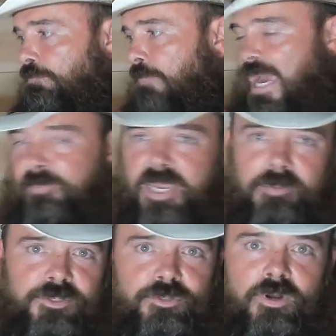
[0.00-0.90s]
My
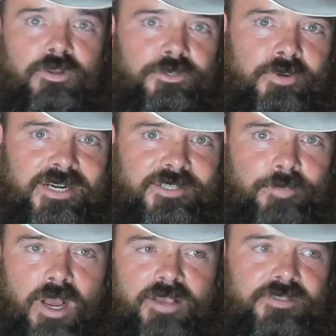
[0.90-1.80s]
payments are all direct
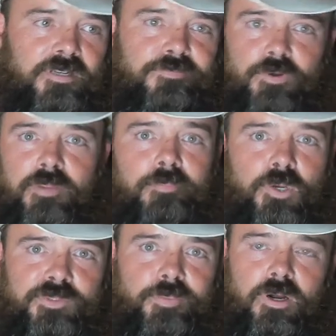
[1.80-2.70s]
deposit for the
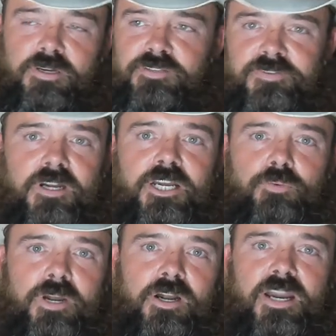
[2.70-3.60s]
most part. It's very
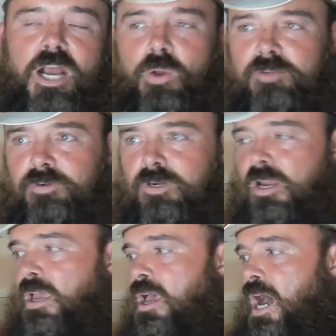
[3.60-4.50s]
rare. However,
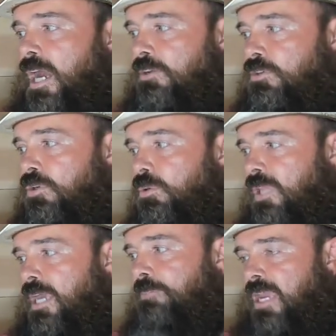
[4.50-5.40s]
I do
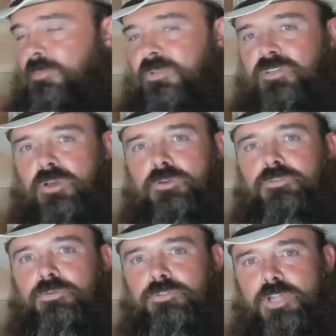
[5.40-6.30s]
let payments go
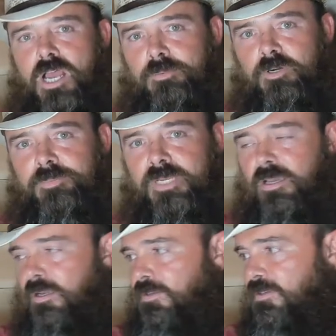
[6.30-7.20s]
through Jobber
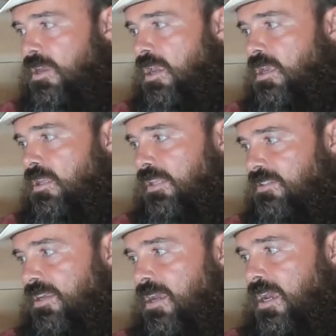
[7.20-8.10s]
because
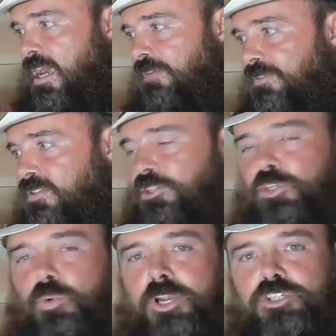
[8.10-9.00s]
let's say I have a
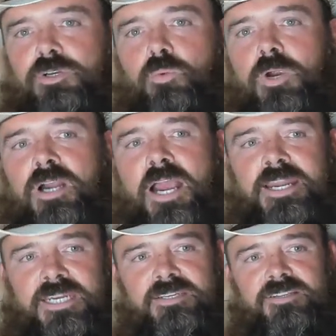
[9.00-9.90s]
situation where I
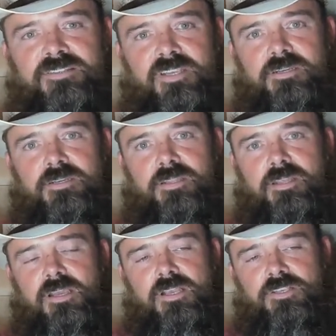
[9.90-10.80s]
need to send
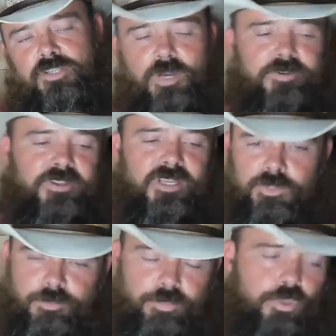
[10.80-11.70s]
a, so everything
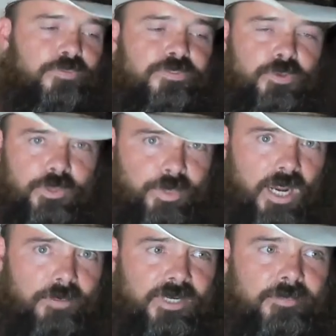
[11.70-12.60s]
was approved through the
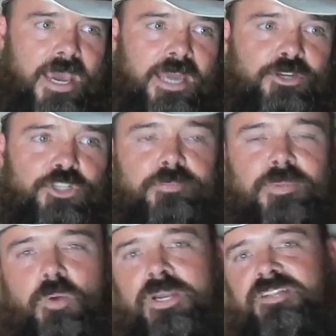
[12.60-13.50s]
property manager,
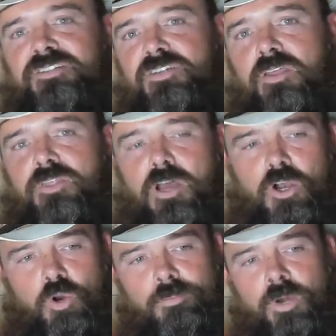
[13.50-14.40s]
but when it's done, the
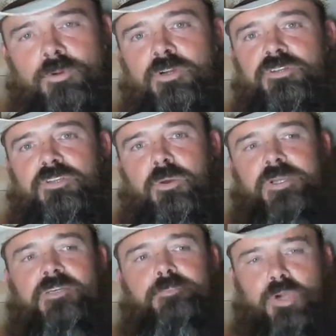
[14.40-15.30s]
homeowner is
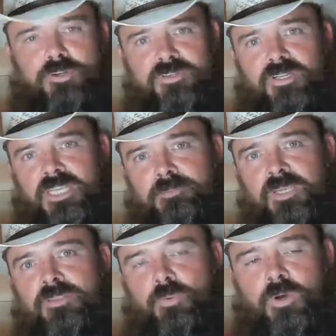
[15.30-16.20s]
going to personally
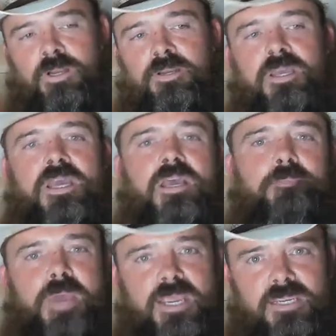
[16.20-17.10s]
be the one
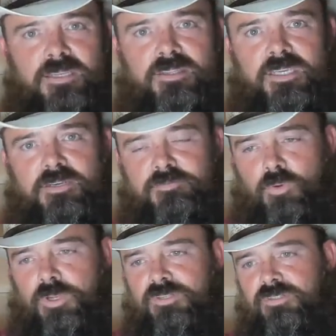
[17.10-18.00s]
paying the
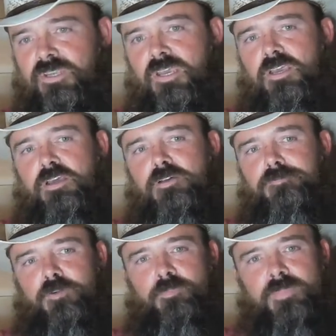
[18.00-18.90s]
invoice.
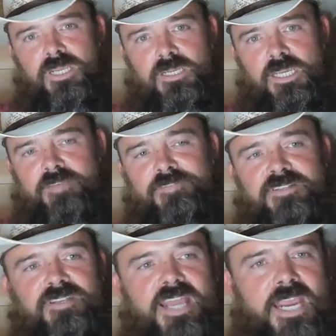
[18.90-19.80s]
For me, if
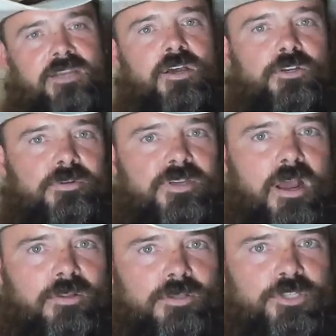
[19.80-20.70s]
it's an
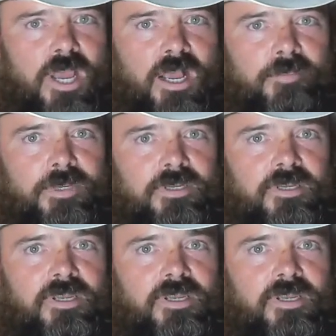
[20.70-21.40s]
$800 job,